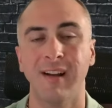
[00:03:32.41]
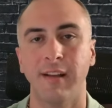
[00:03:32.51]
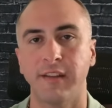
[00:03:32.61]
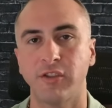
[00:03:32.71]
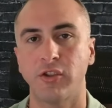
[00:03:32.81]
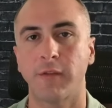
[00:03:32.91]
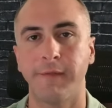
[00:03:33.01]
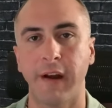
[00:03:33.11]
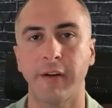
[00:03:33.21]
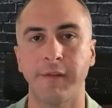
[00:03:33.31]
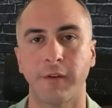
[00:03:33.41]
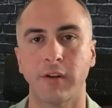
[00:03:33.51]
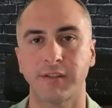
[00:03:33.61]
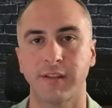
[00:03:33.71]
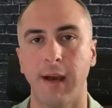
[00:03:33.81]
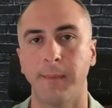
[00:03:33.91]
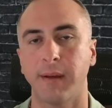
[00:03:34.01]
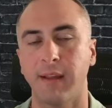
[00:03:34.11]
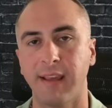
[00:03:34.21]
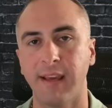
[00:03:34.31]
This is your very first step.
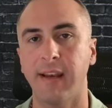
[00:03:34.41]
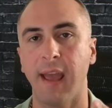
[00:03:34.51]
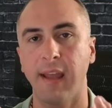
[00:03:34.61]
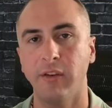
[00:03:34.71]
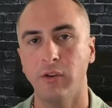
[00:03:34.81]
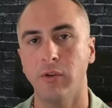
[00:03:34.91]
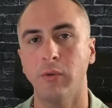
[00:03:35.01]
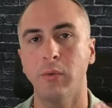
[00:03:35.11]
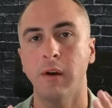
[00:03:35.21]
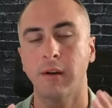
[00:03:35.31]
Get a new